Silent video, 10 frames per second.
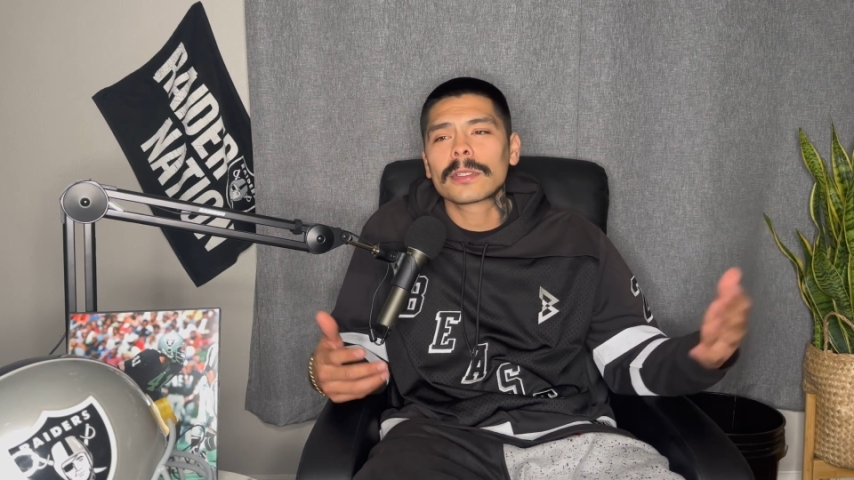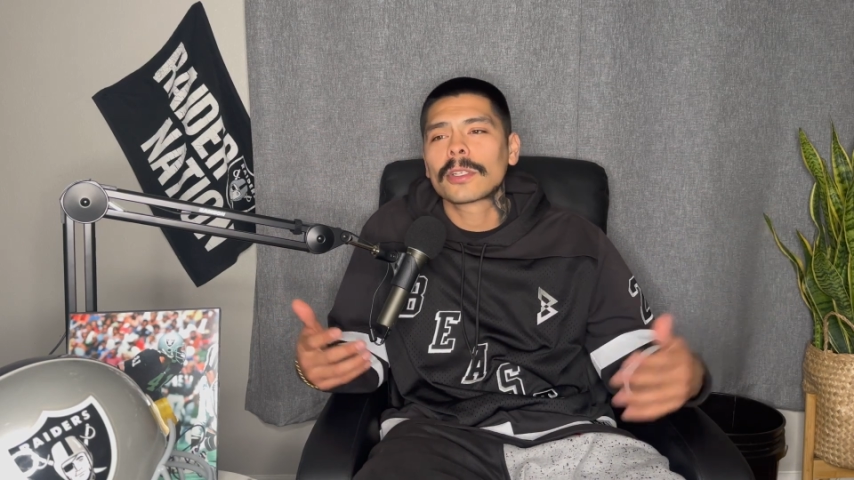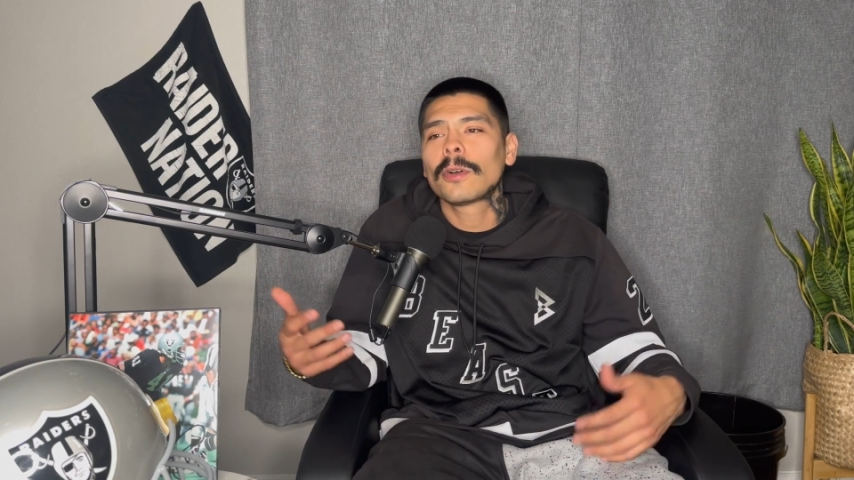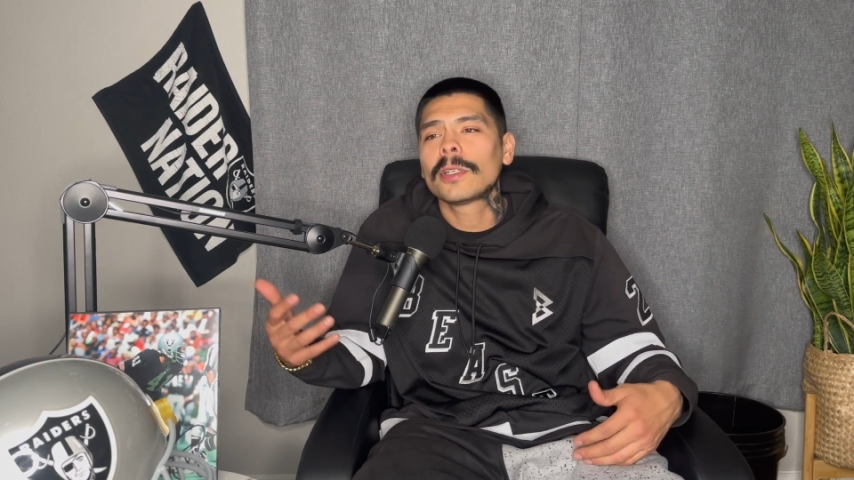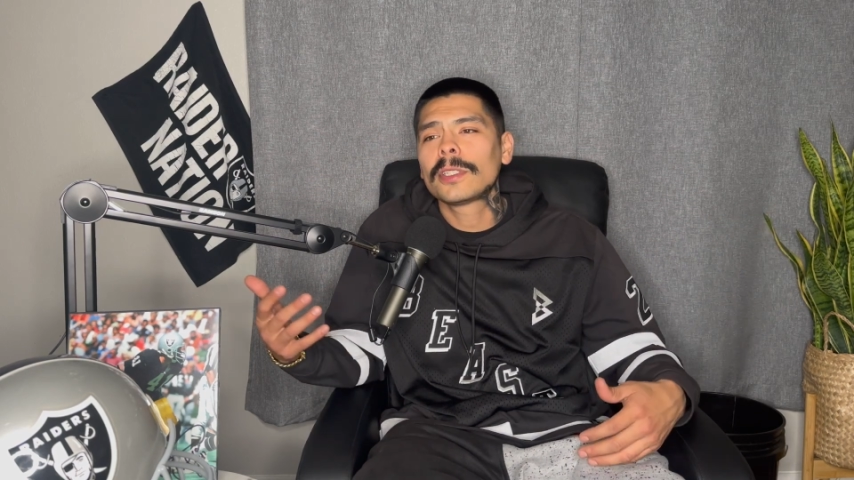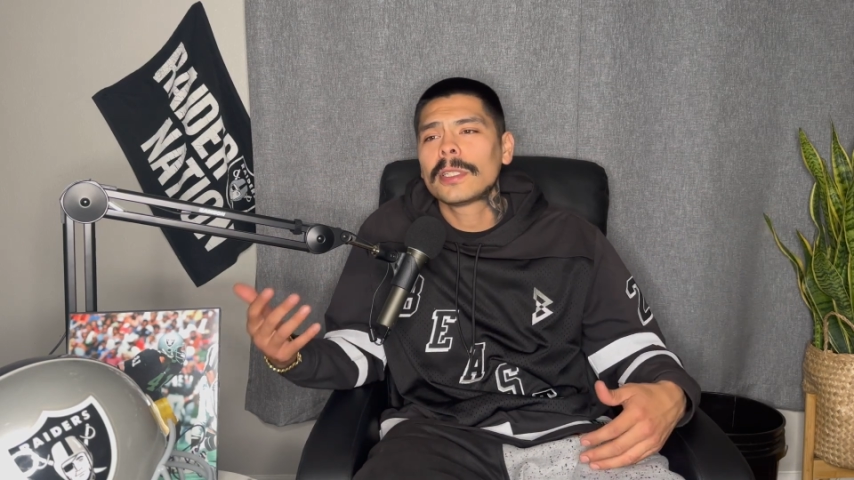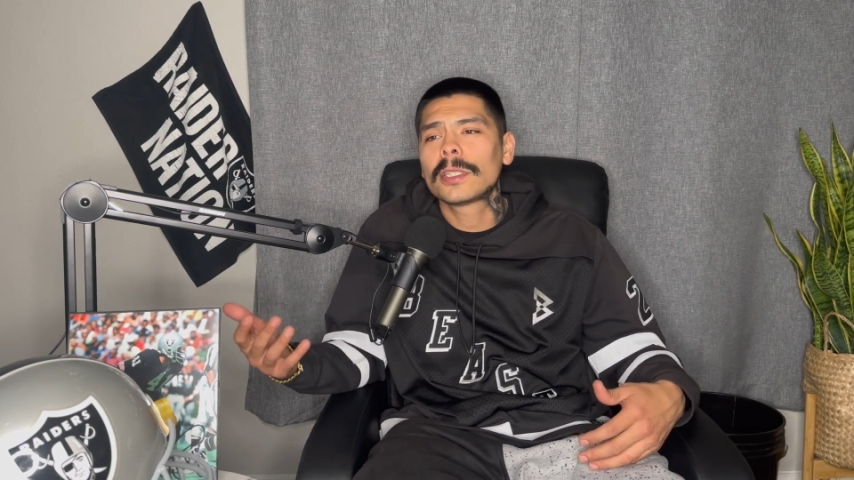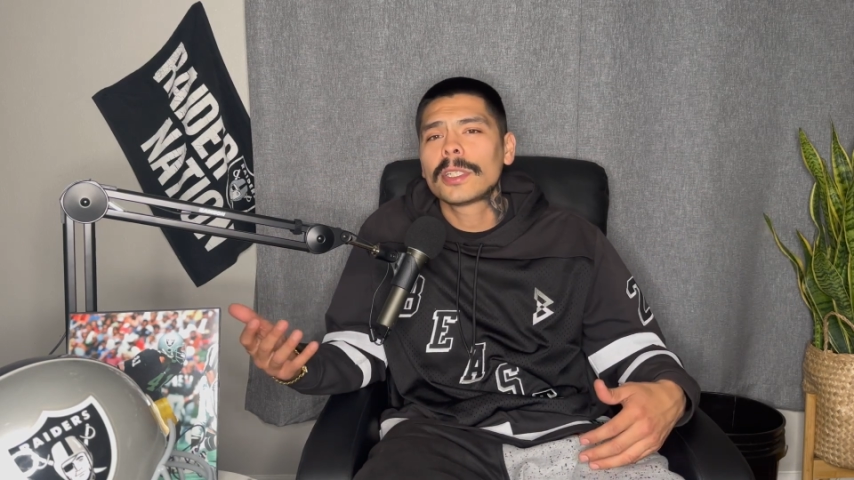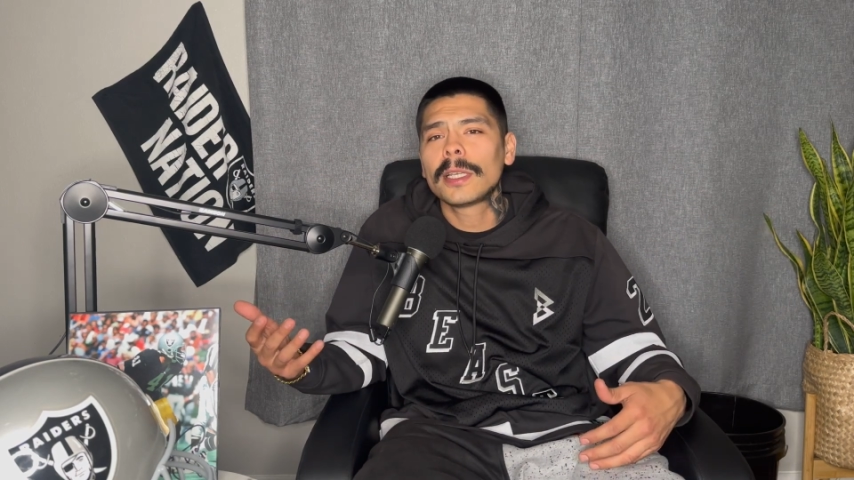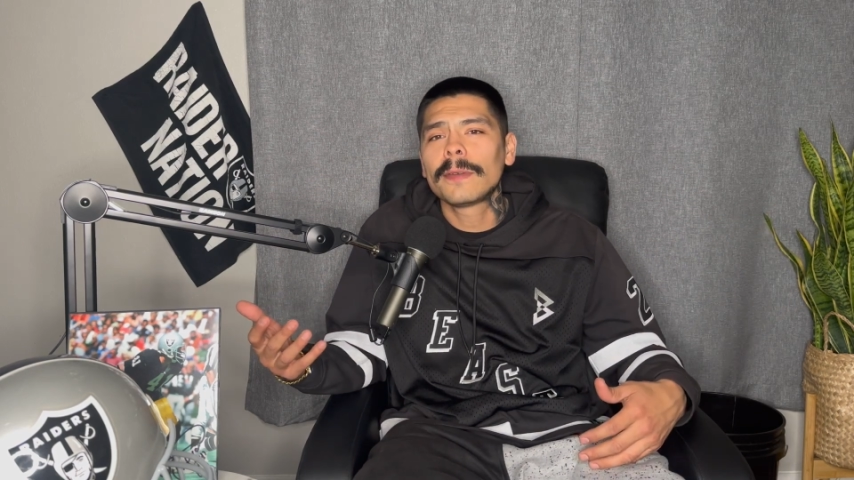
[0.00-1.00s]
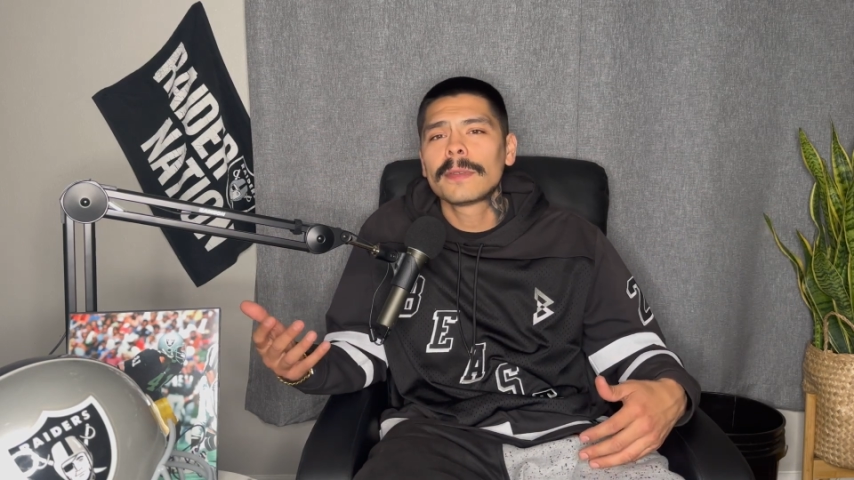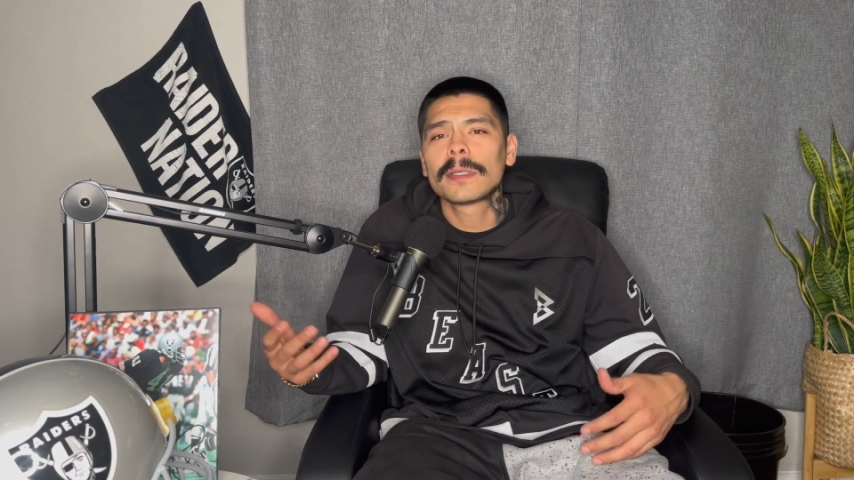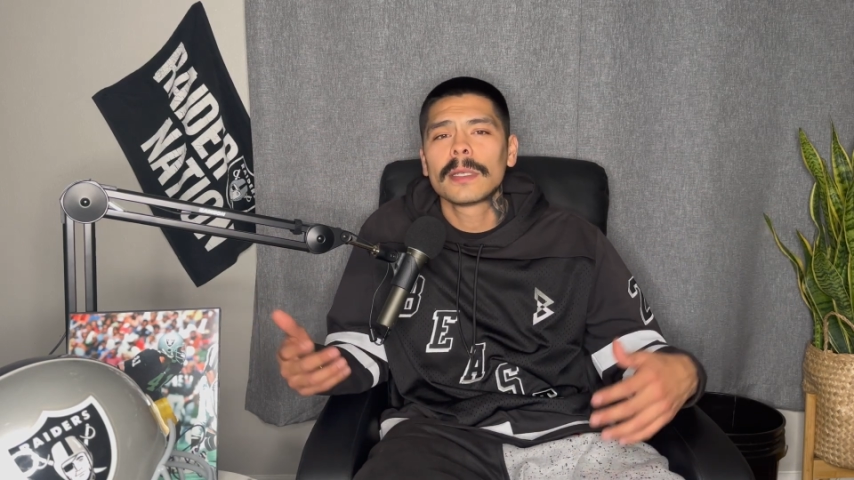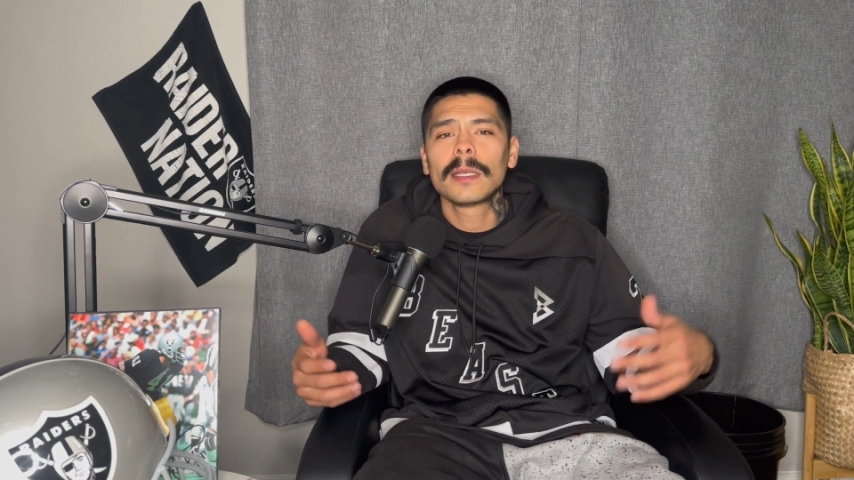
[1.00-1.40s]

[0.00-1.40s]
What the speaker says: going to the Chiefs,